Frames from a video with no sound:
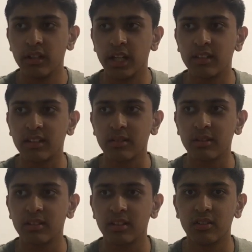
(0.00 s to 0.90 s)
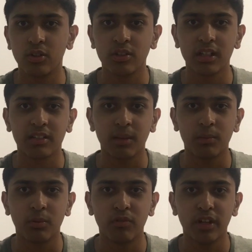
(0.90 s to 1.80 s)
it's a socially
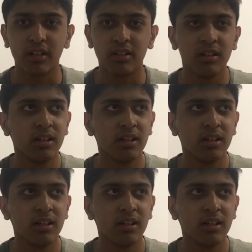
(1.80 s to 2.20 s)
acceptable thing.